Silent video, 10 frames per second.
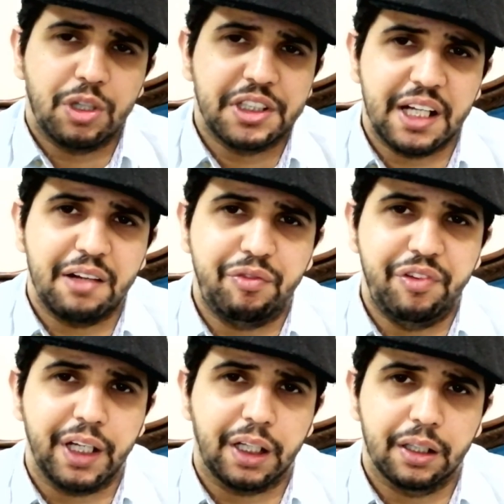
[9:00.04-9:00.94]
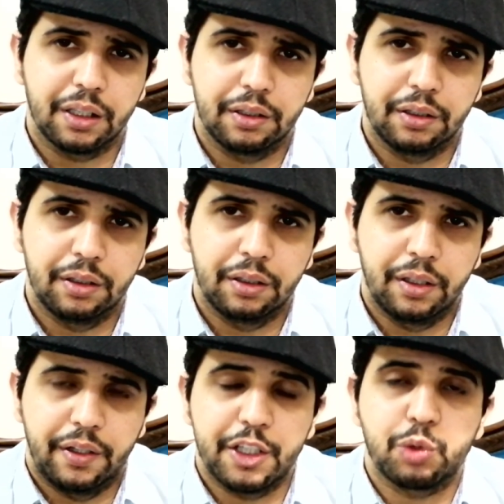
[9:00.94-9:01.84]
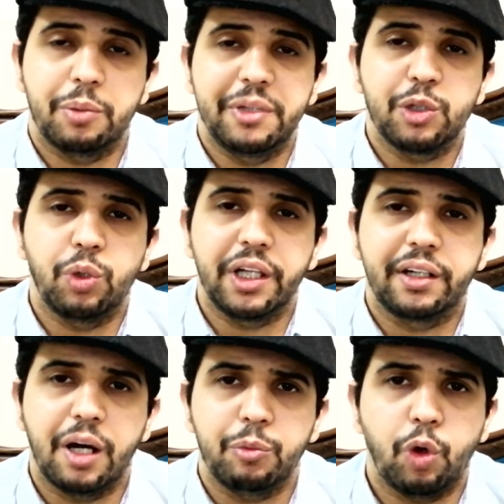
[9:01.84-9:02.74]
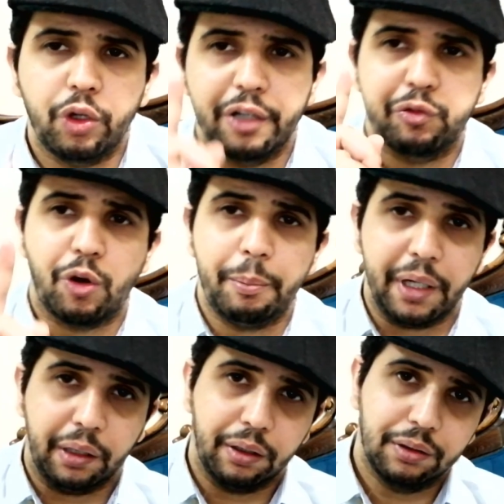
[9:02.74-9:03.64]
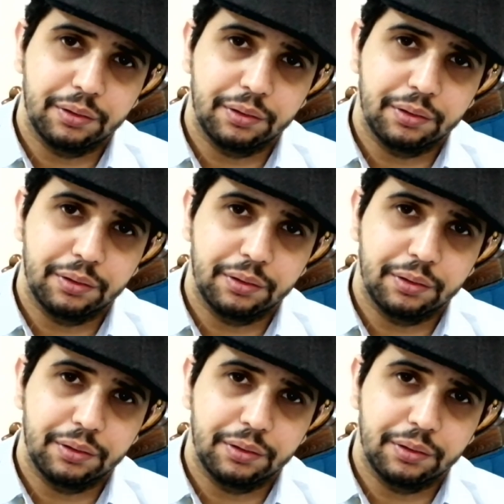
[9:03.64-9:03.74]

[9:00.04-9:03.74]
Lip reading: wa sahlan feek. This one means welcome only for male.